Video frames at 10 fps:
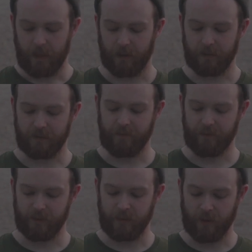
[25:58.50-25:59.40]
I'll
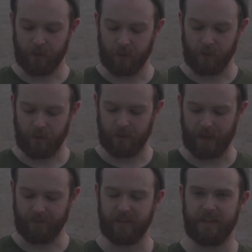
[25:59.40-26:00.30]
never know
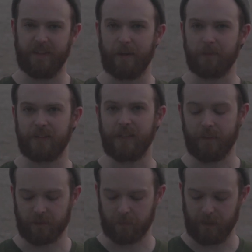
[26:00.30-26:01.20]
everything that was
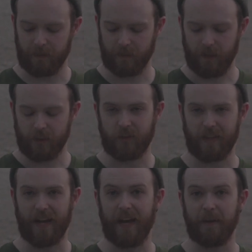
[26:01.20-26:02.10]
done for me so
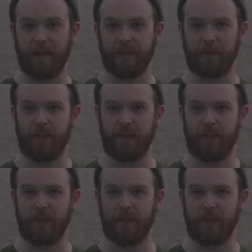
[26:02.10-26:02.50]
that I might be